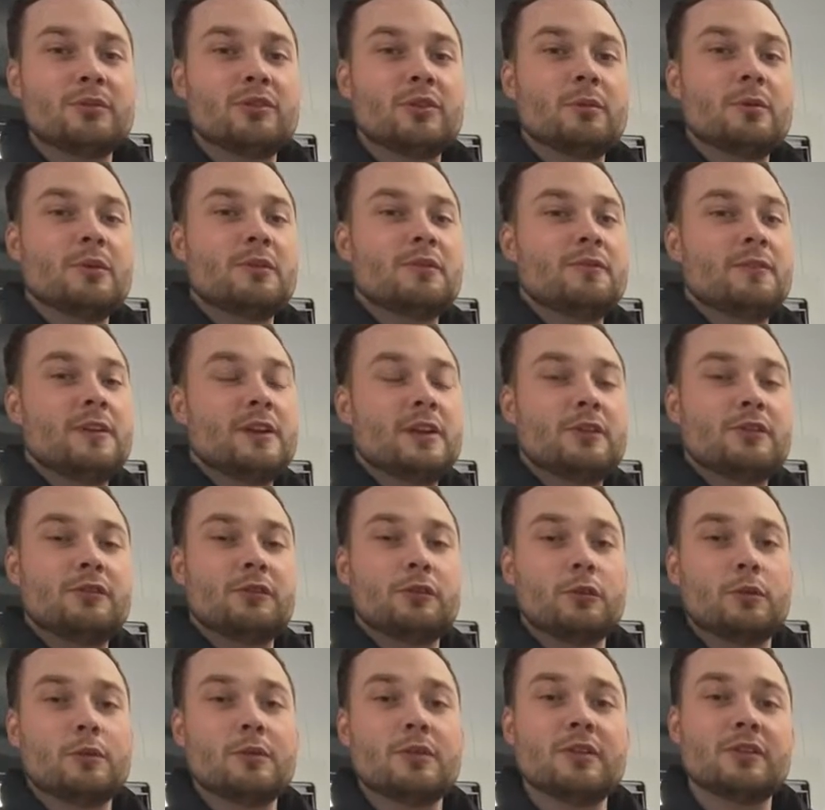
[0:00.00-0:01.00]
that we fitted
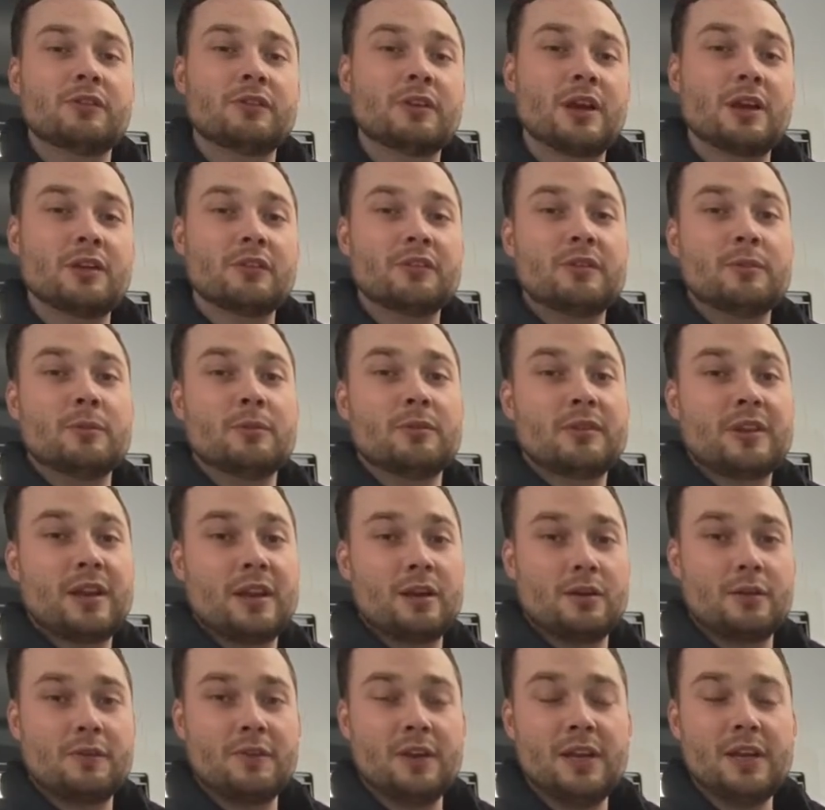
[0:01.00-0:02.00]
to this customer's
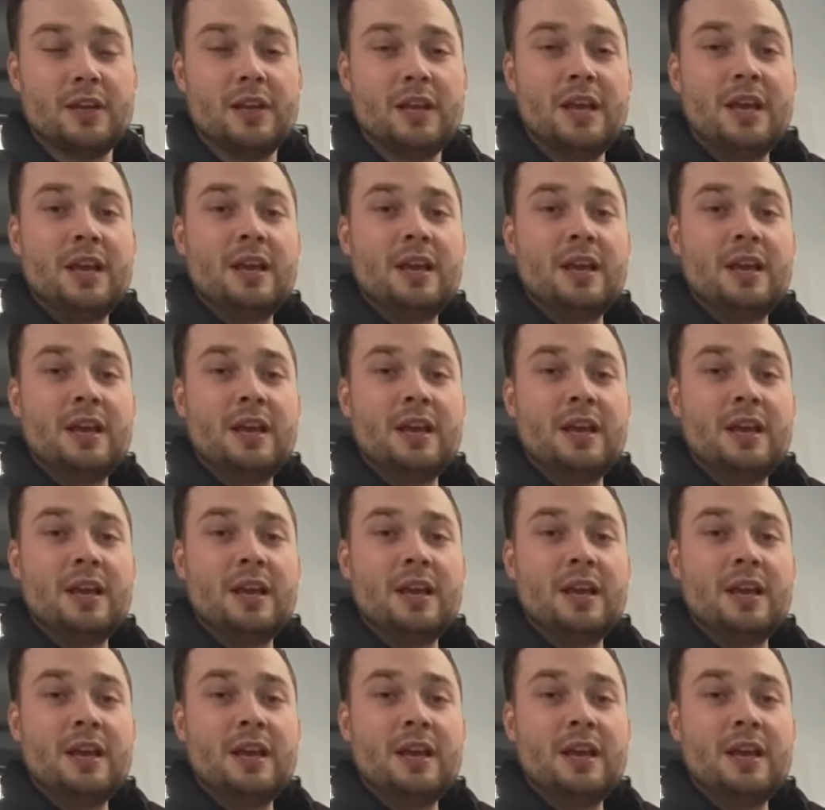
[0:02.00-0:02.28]
caravan.